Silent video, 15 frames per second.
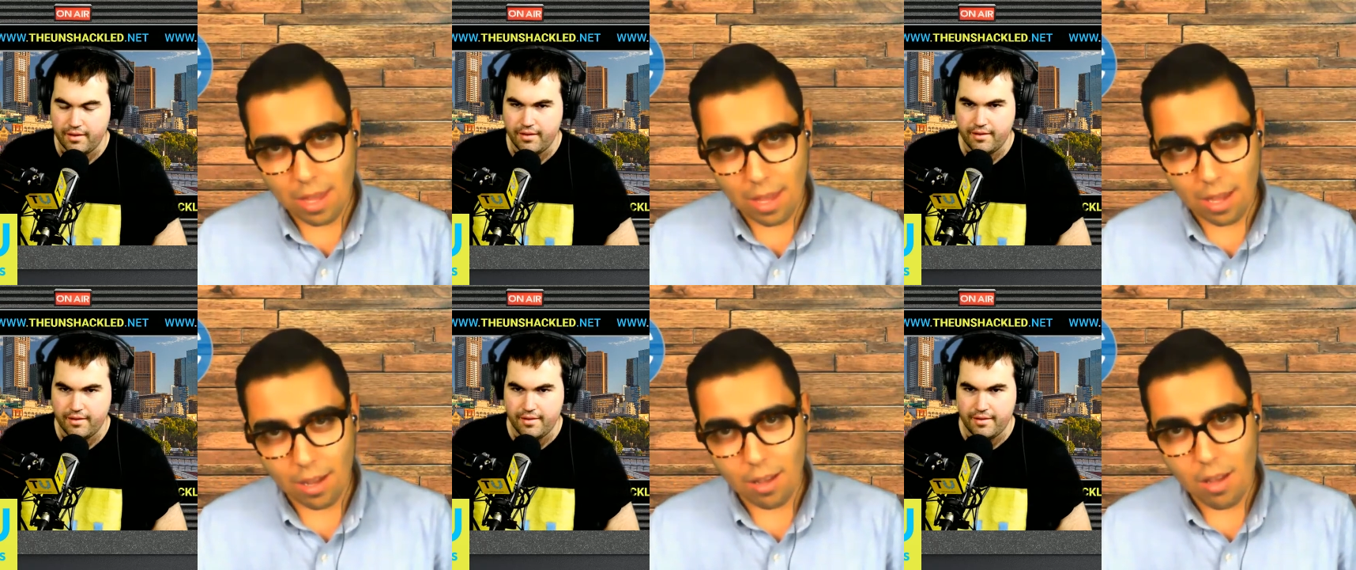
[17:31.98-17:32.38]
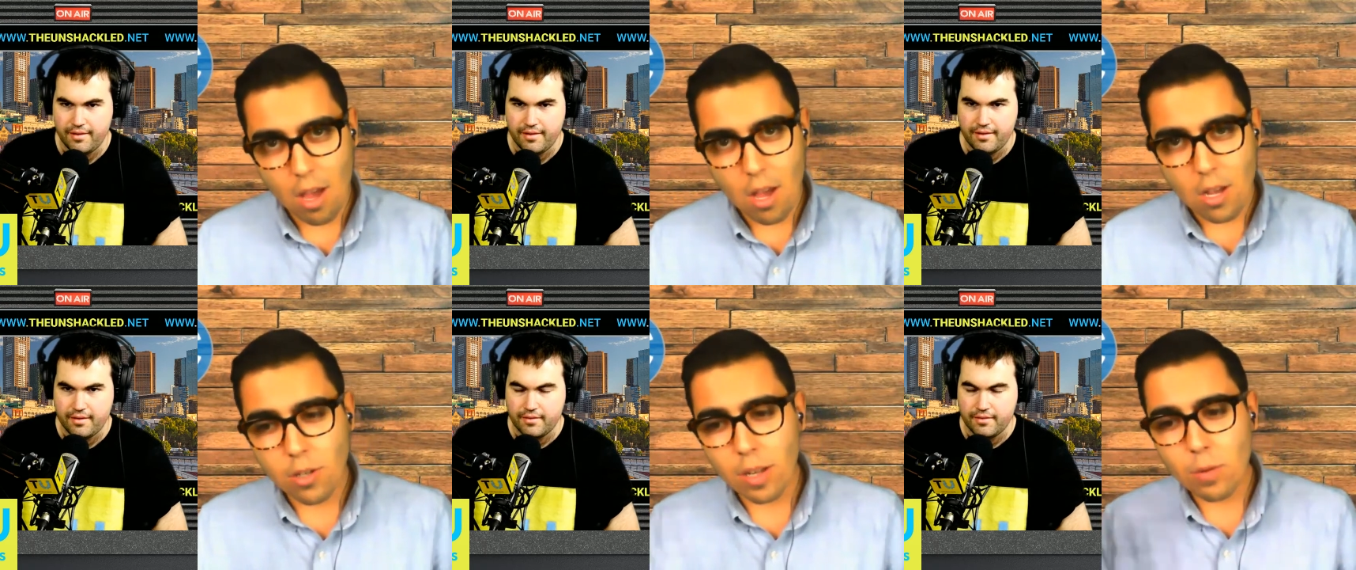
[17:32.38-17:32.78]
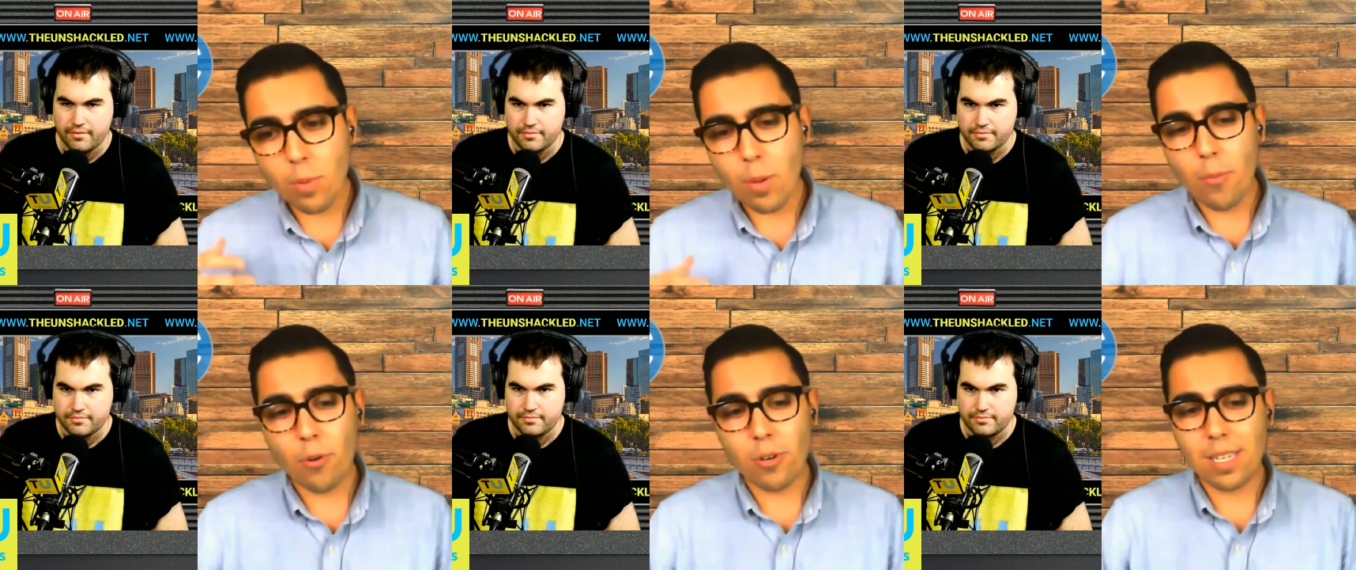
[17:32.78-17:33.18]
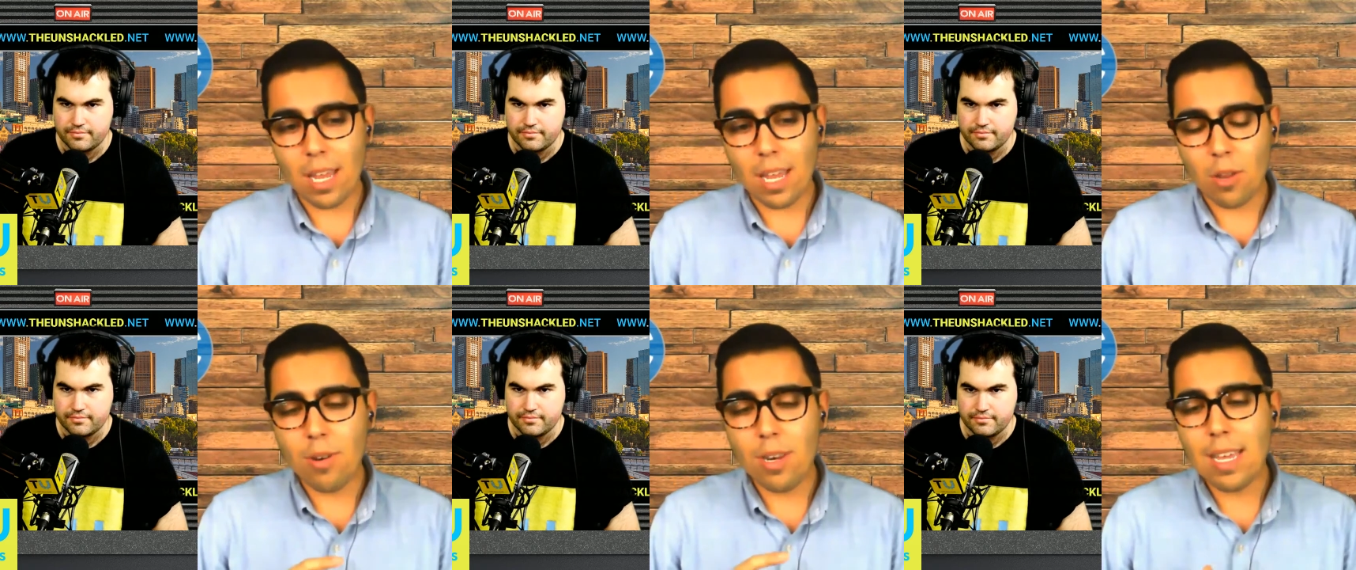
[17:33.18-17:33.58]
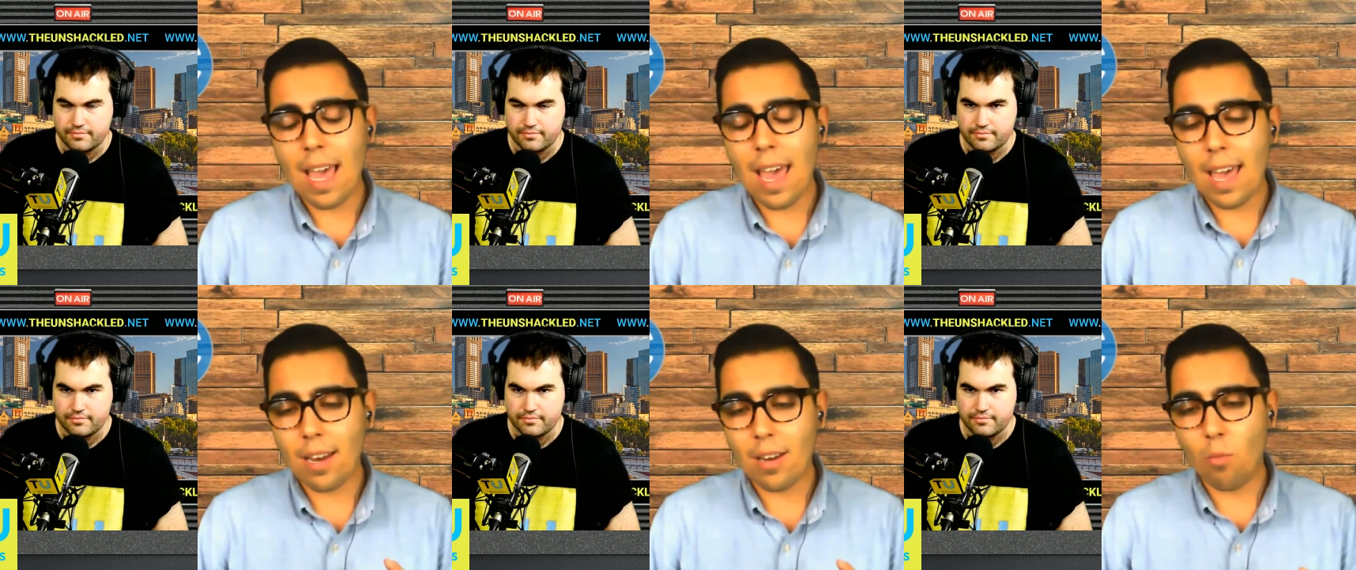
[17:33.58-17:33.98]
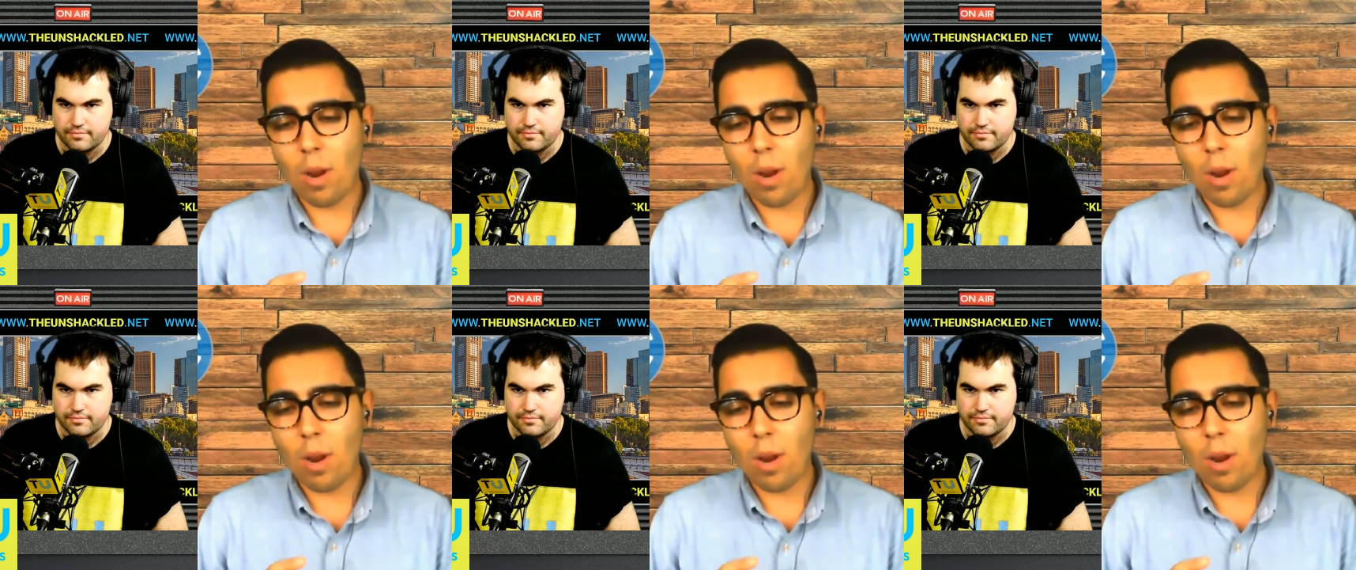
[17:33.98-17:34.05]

Speaker 1: So that's what people are saying. You need to hand right now.